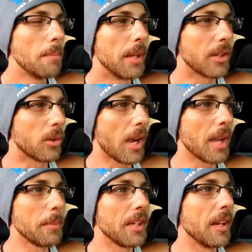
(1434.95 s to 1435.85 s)
But it
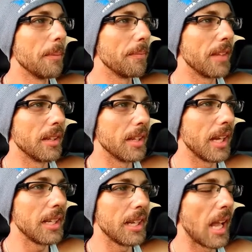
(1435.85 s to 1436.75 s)
cracked me up, the
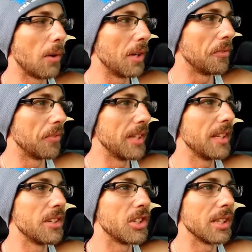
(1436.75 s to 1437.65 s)
lady, how
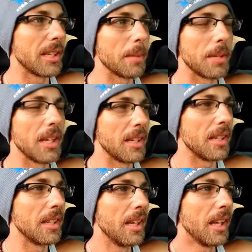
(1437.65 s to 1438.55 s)
offended she kept
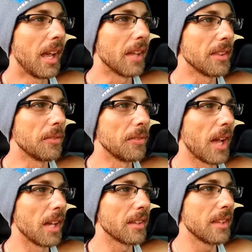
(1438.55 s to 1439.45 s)
getting at the
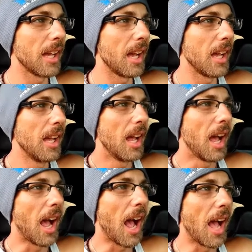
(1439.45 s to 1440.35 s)
fact that
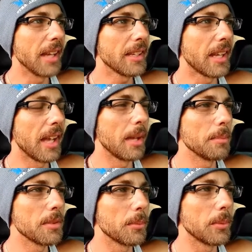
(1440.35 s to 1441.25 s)
I kept